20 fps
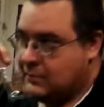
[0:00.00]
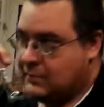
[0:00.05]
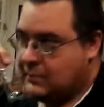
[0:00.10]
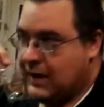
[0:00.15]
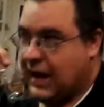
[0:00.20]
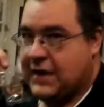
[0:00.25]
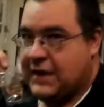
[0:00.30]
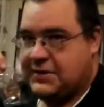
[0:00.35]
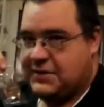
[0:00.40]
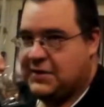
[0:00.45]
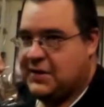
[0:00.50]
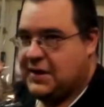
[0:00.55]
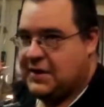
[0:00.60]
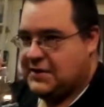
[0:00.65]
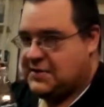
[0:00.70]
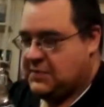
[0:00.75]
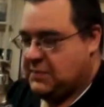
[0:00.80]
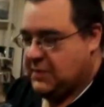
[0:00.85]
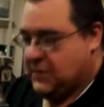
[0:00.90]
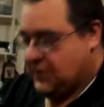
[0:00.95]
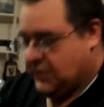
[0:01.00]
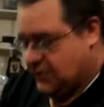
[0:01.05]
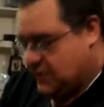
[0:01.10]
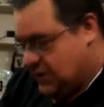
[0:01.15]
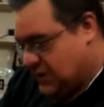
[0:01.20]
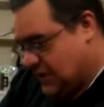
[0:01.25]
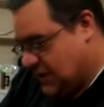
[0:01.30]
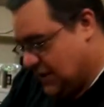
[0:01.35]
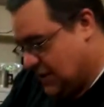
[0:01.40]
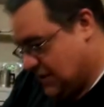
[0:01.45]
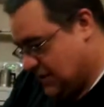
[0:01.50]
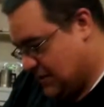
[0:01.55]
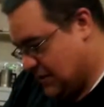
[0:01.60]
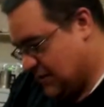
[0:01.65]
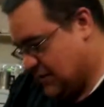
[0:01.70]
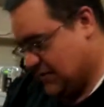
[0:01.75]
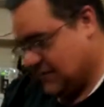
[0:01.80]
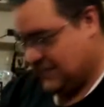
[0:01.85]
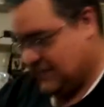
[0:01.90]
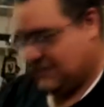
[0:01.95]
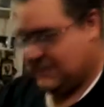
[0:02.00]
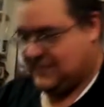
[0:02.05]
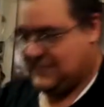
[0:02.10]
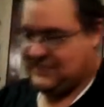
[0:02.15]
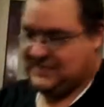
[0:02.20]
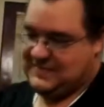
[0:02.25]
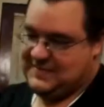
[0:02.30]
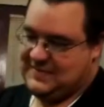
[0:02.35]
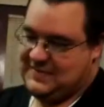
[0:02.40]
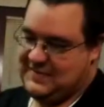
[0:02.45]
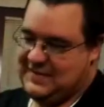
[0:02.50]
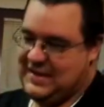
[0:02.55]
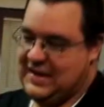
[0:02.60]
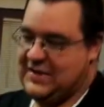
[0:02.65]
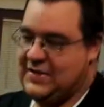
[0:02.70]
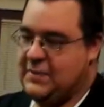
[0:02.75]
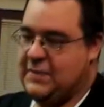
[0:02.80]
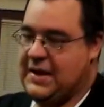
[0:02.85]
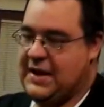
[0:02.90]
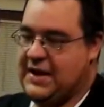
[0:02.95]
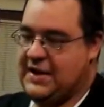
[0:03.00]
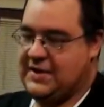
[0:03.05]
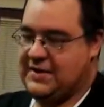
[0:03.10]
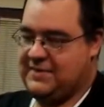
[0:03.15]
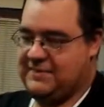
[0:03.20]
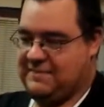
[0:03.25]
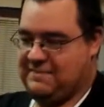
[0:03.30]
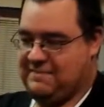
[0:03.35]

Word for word: actually I can smell the cheese and the bacon.